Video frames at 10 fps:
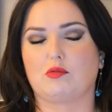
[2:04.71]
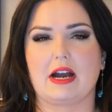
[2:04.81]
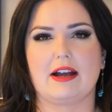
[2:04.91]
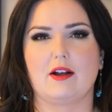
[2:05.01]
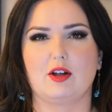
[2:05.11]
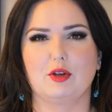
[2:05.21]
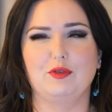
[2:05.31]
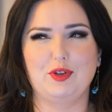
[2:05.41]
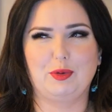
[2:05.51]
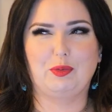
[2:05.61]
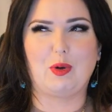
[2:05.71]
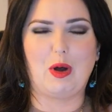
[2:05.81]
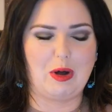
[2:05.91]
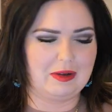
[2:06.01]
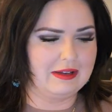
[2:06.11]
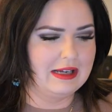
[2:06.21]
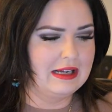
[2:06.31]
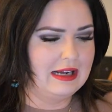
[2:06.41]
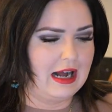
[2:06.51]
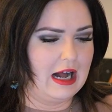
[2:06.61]
writing all over the wall,
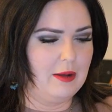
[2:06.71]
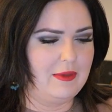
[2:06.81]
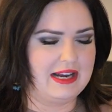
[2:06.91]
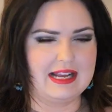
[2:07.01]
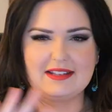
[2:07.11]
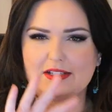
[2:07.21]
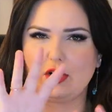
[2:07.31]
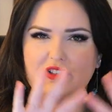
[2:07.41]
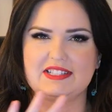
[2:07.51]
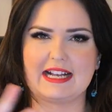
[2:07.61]
and he has like all these